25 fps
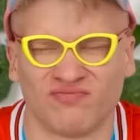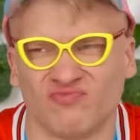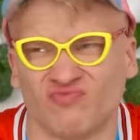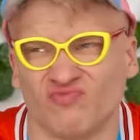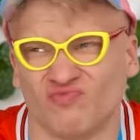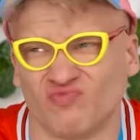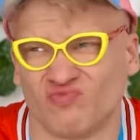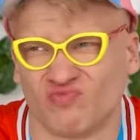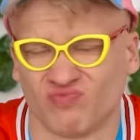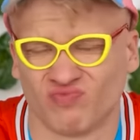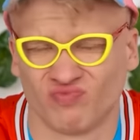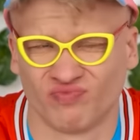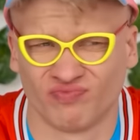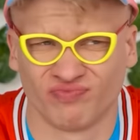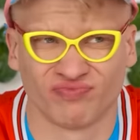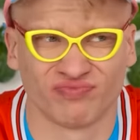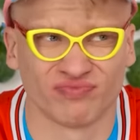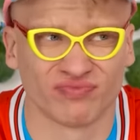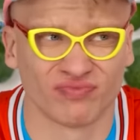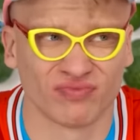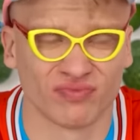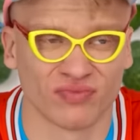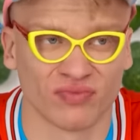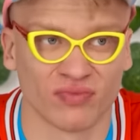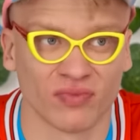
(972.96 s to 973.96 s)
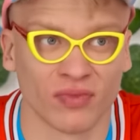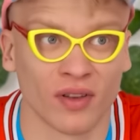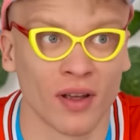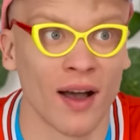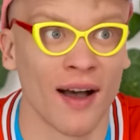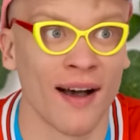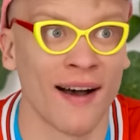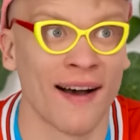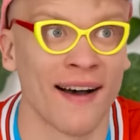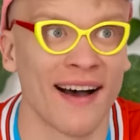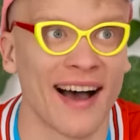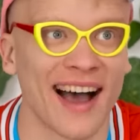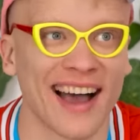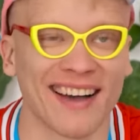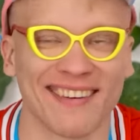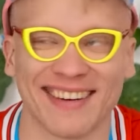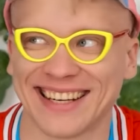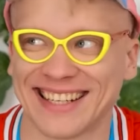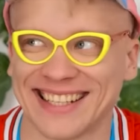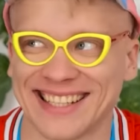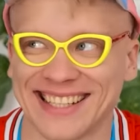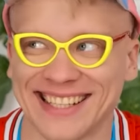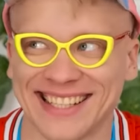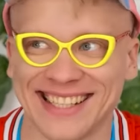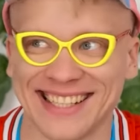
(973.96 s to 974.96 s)
Oh, am I kidding? Ooh,
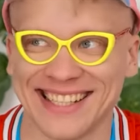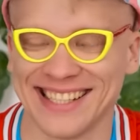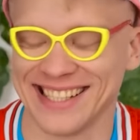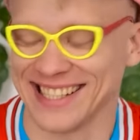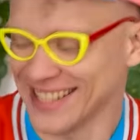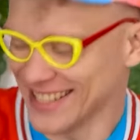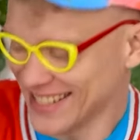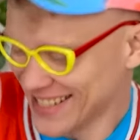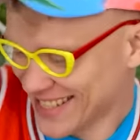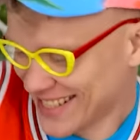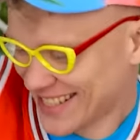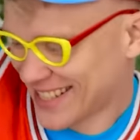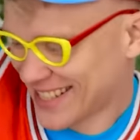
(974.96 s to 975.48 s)
I have a better